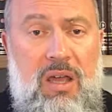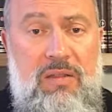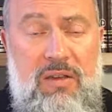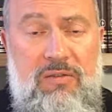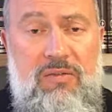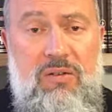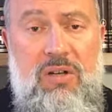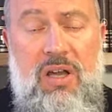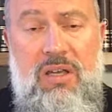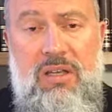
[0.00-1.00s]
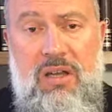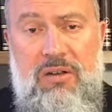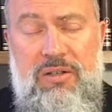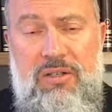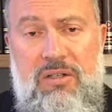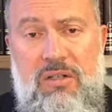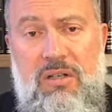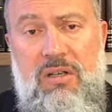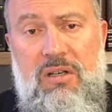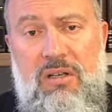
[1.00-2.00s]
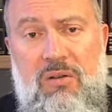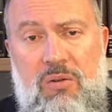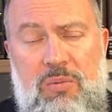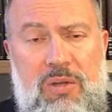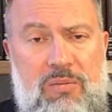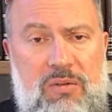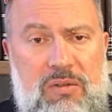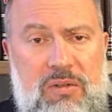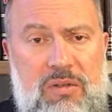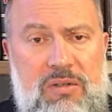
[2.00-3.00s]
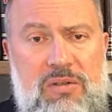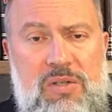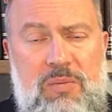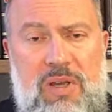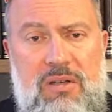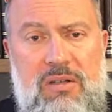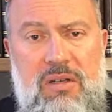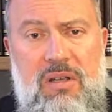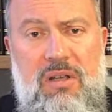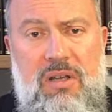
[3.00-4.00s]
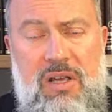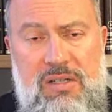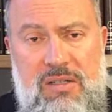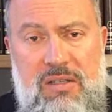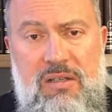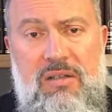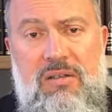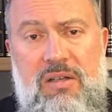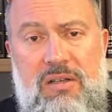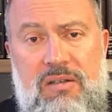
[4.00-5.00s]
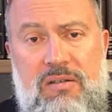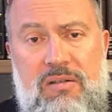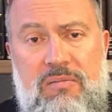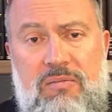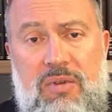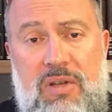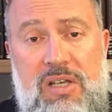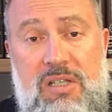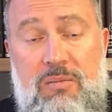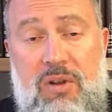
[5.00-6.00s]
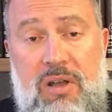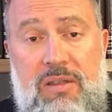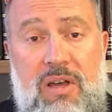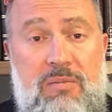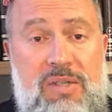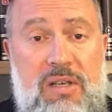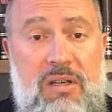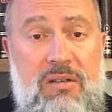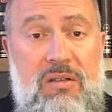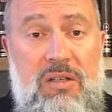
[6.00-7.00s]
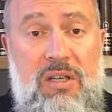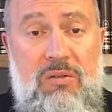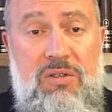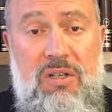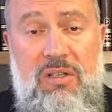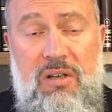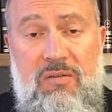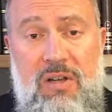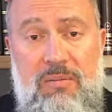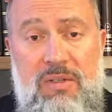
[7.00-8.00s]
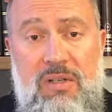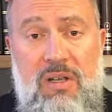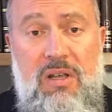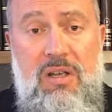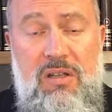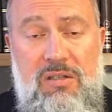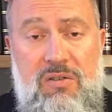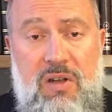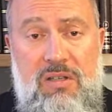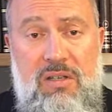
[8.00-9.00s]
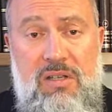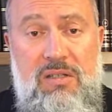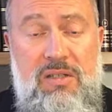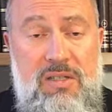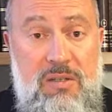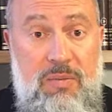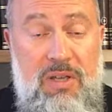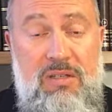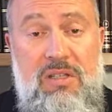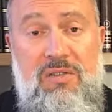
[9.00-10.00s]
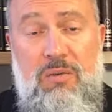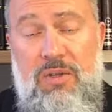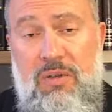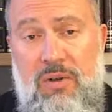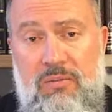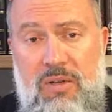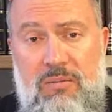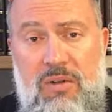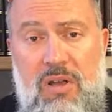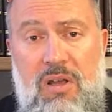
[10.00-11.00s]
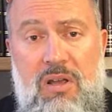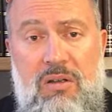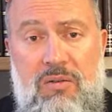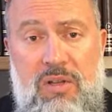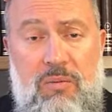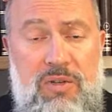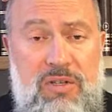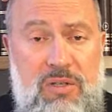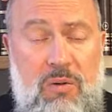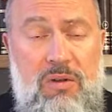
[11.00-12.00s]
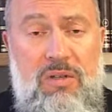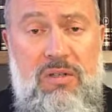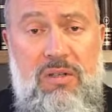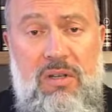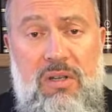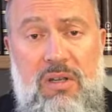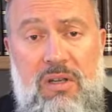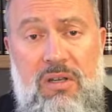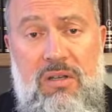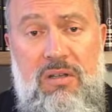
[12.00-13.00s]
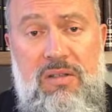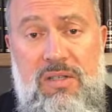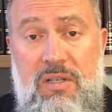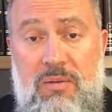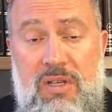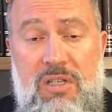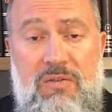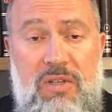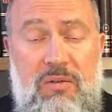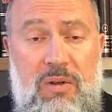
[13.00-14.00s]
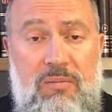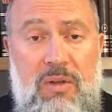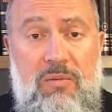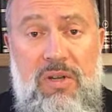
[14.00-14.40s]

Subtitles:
And therefore, I encourage all people to spend, as the Baraitai Masechet Kiddushin Daf Lamed instructs us, this is the basis for what the Rambam that we just quoted, this is the basis for the Rambam,